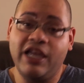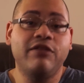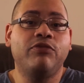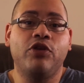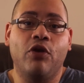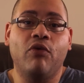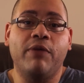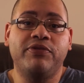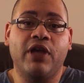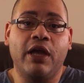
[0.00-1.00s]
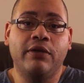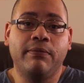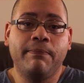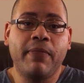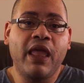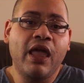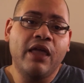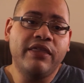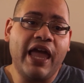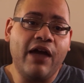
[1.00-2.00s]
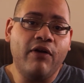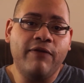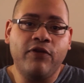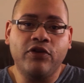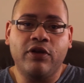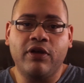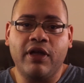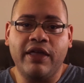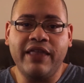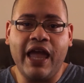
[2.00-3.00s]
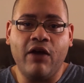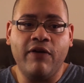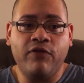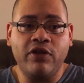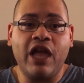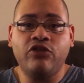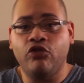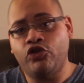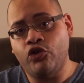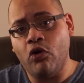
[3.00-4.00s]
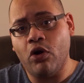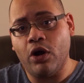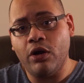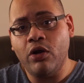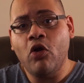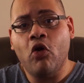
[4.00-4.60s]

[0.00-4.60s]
to your website. Now, if you're not too sure,